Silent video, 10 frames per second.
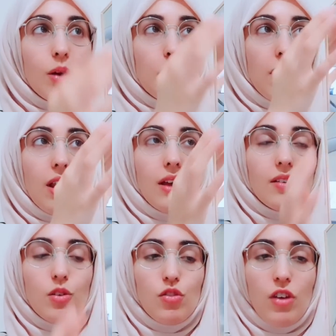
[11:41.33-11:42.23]
but I like
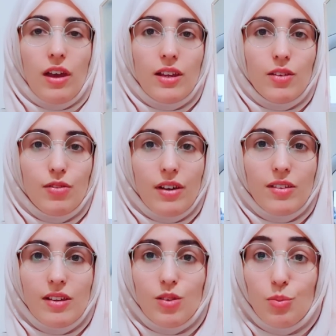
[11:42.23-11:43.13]
the chain, the fact
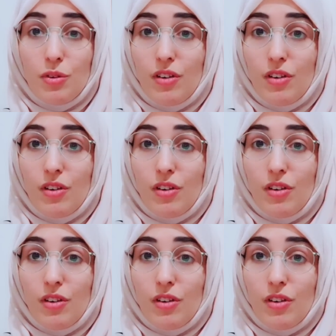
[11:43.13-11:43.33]
that it's mirror,